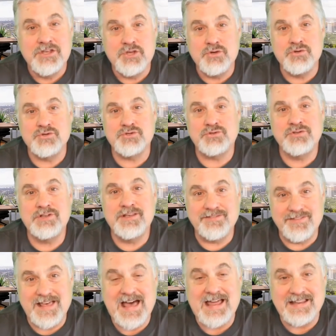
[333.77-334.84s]
usually
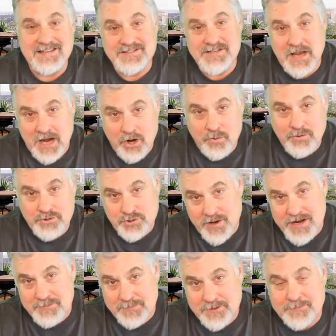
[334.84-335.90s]
that is air
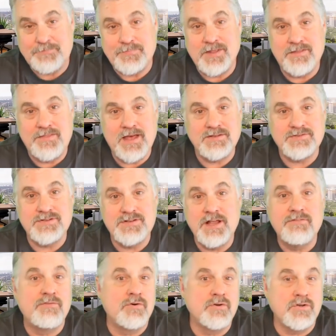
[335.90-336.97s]
entrainment, and that's
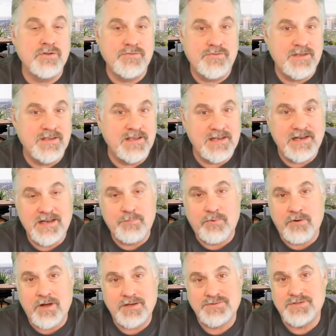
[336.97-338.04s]
never a good thing in any
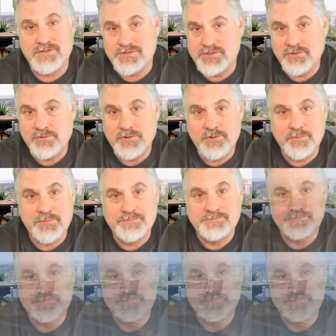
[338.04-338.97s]
process chiller loop.